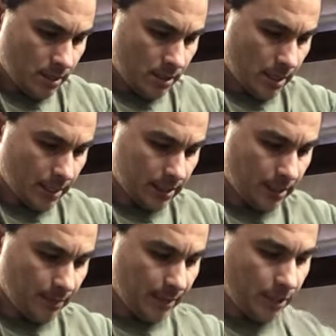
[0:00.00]
Like I said,
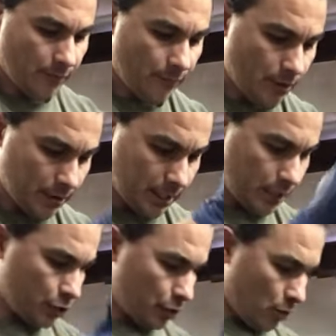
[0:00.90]
be careful on this.
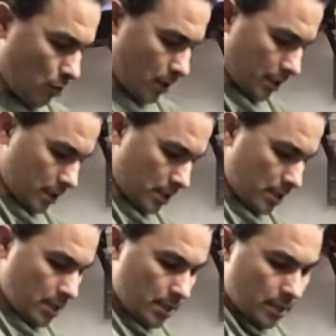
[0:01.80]
You don't want to
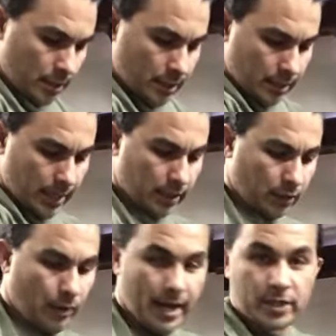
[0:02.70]
nick the
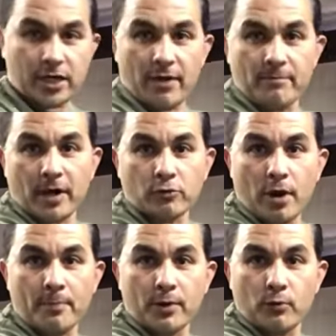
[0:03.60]
crankshaft by
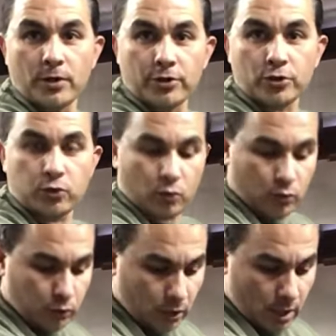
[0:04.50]
dropping one of your tools.